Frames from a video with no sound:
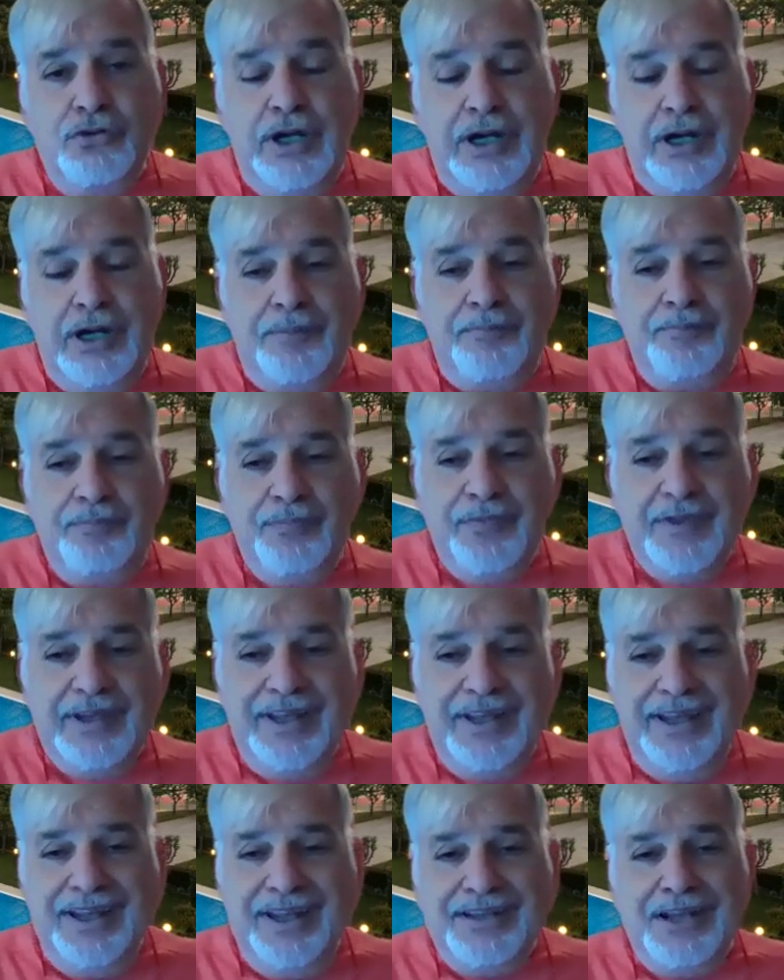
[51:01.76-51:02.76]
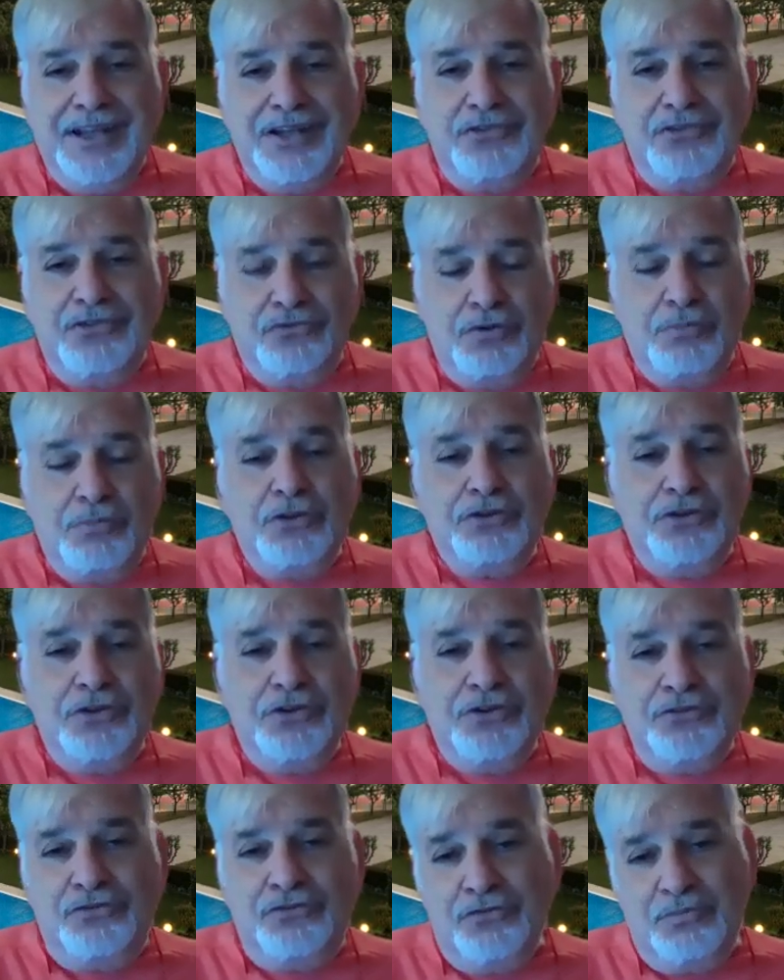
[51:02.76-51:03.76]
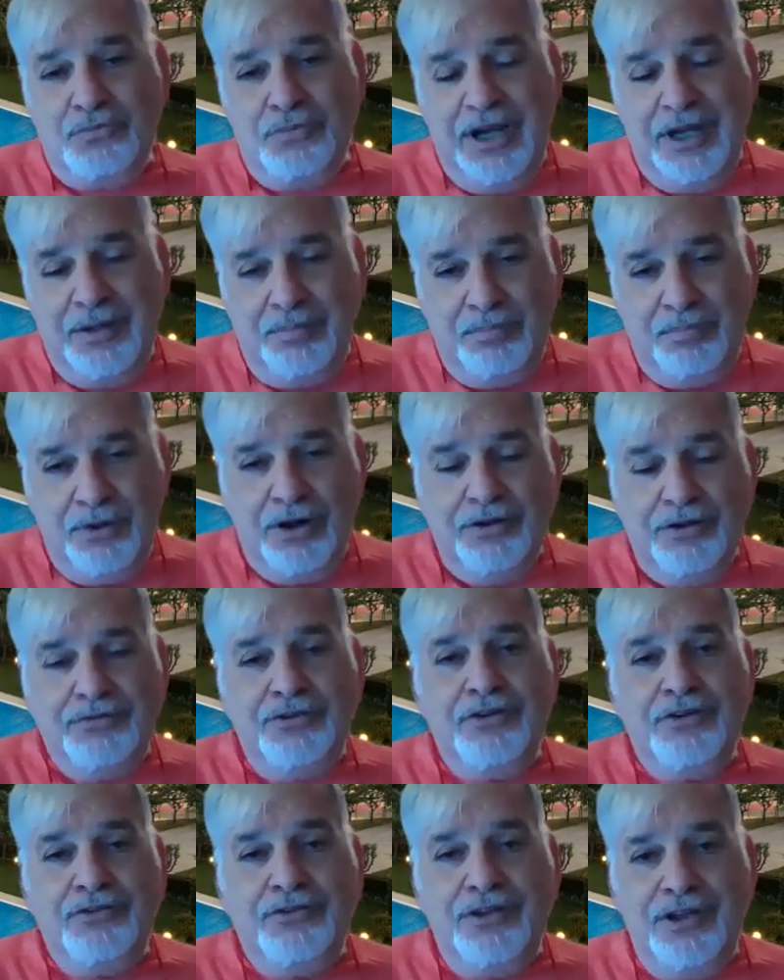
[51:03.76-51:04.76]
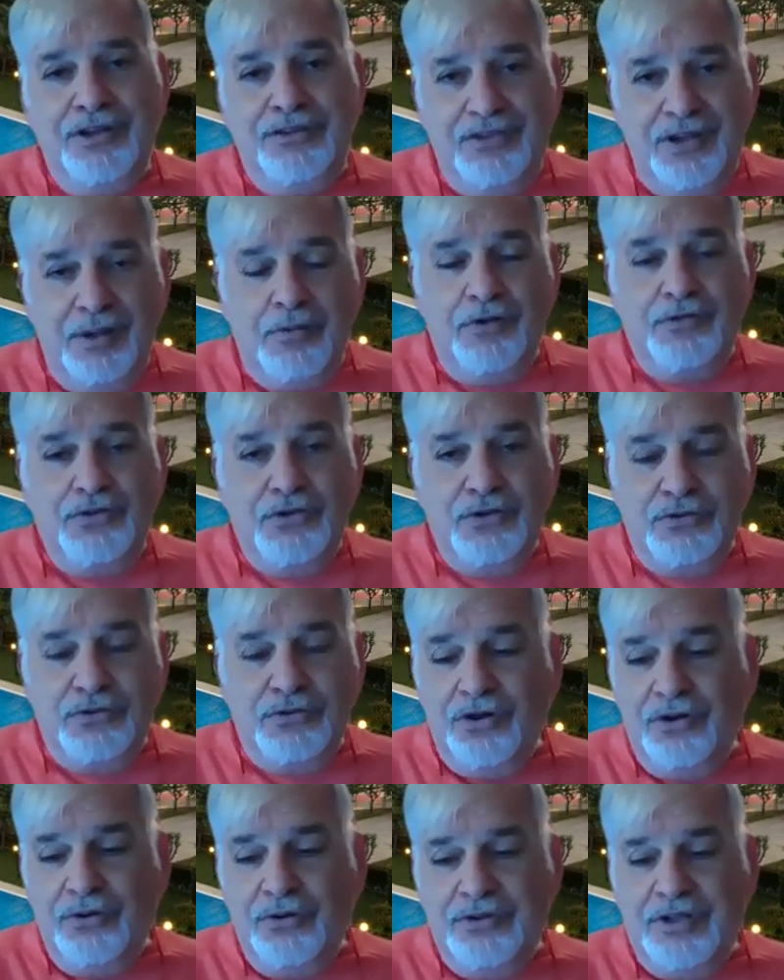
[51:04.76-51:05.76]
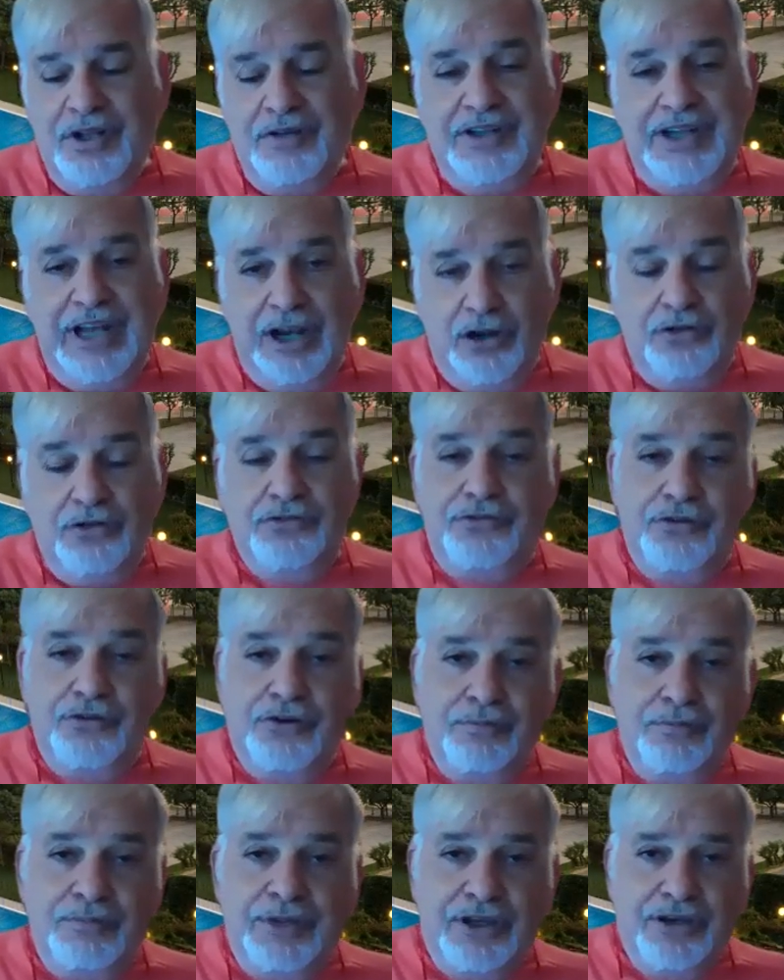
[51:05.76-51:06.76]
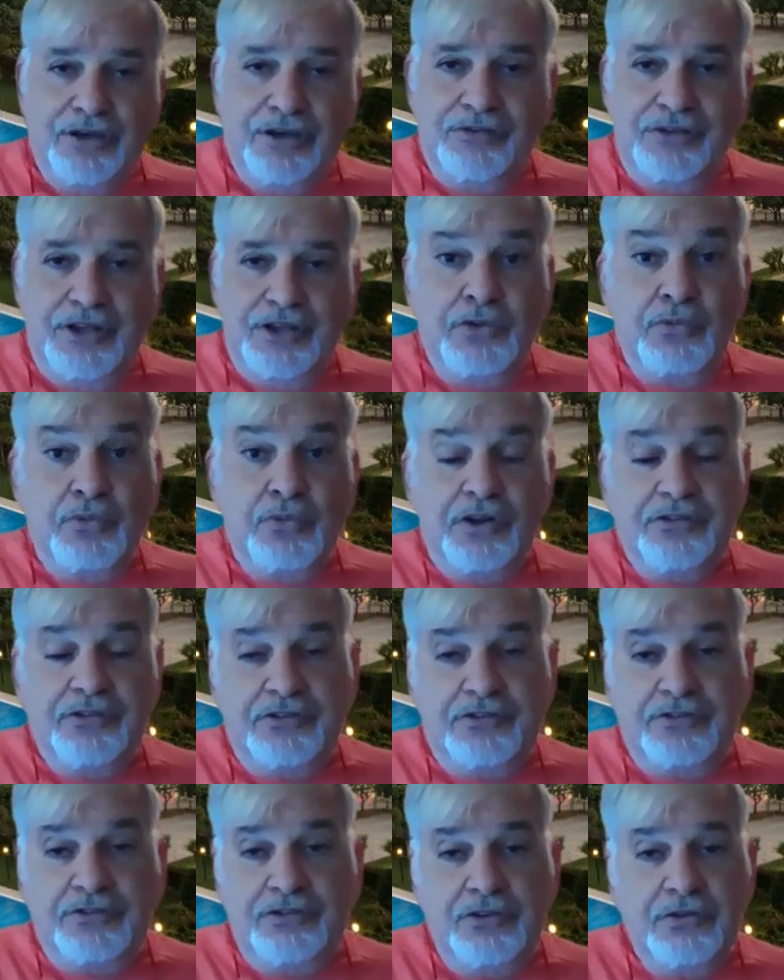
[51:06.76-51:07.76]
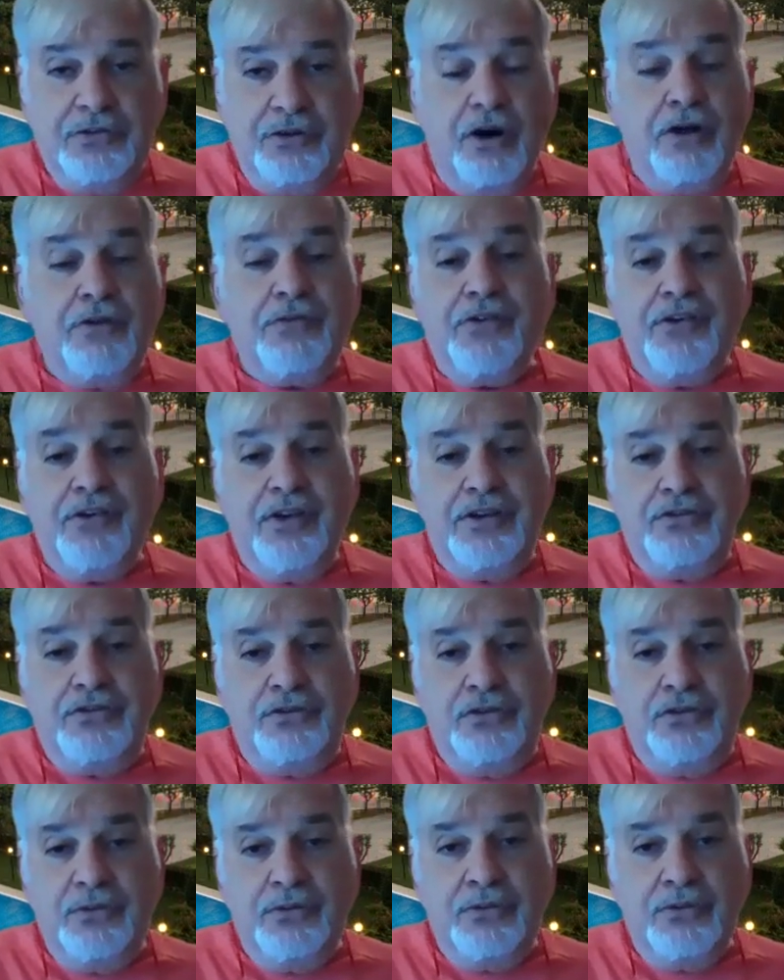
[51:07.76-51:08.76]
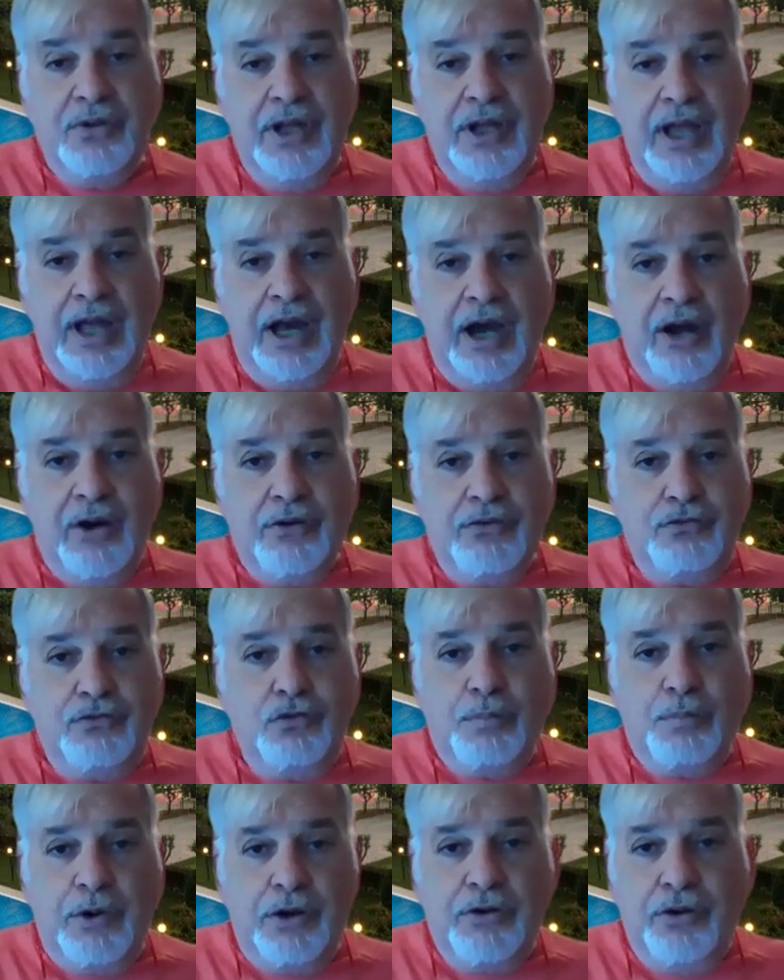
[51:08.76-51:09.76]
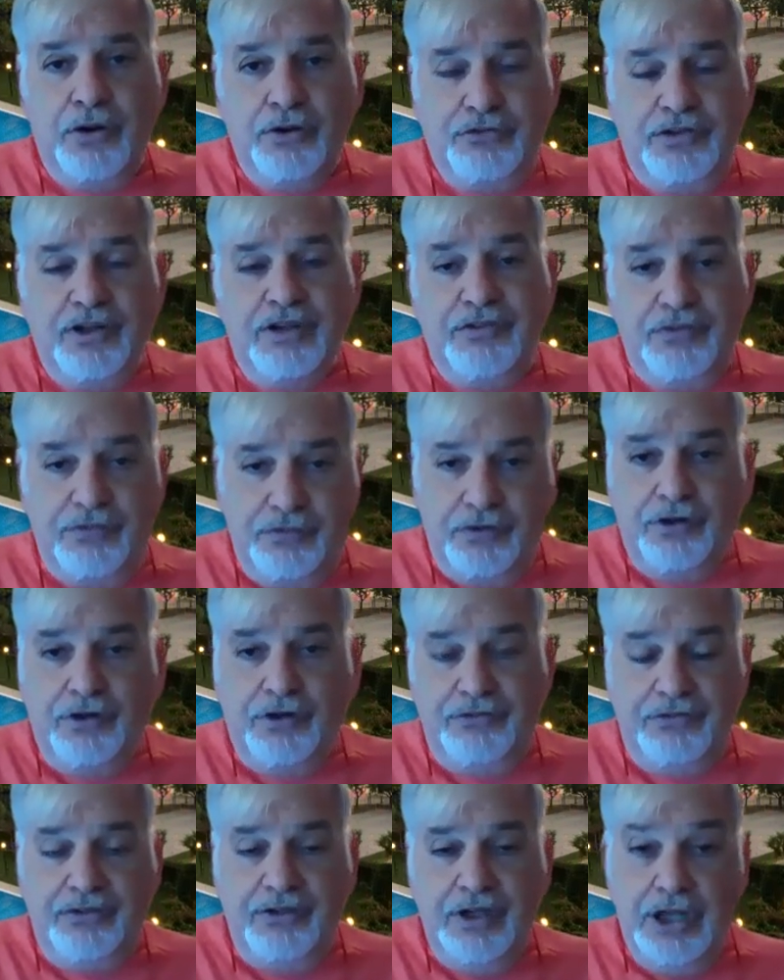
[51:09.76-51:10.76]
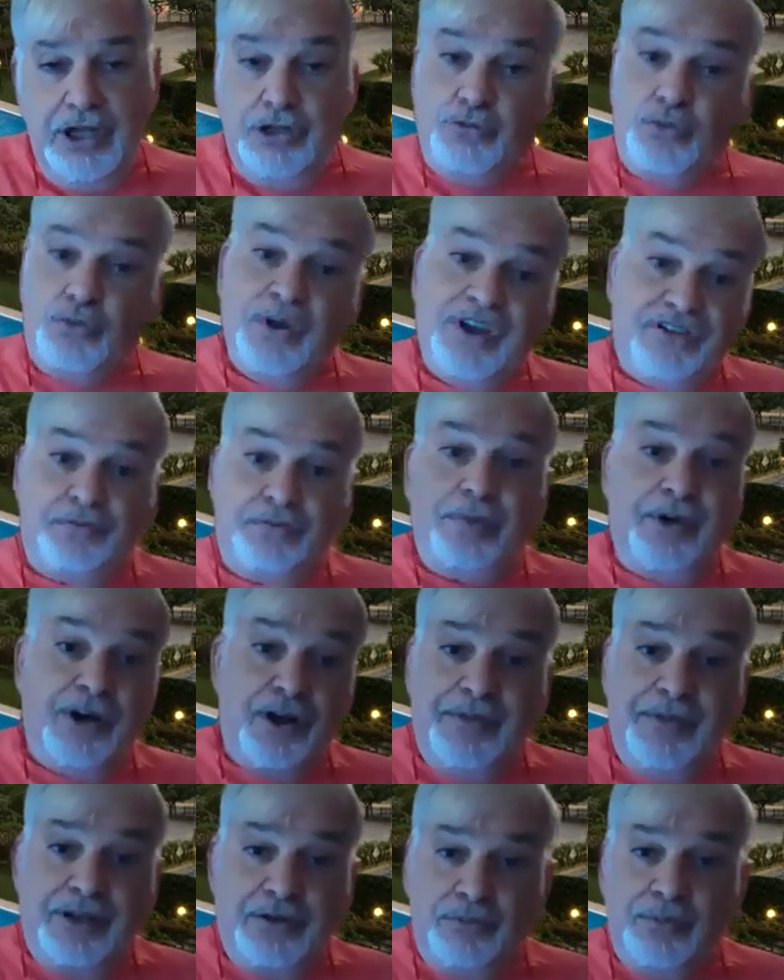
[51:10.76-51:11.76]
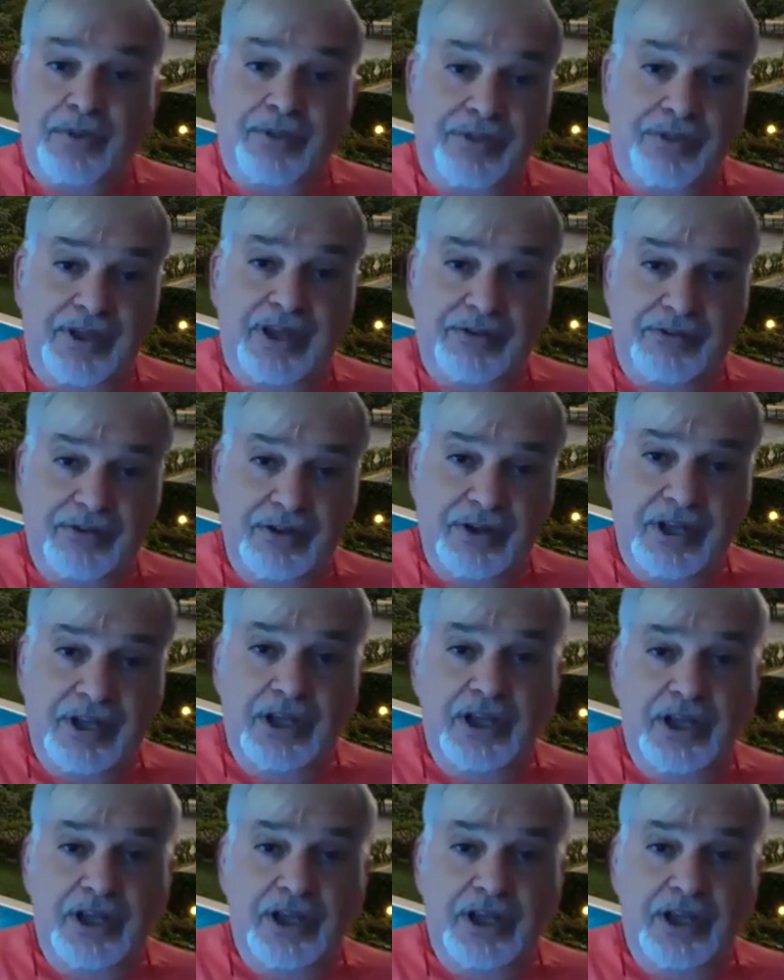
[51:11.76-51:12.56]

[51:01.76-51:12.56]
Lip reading: to the distributor, to my partner that some of you know, David Alonso, because he wants to offer it to our super coaches first, to experiment with it,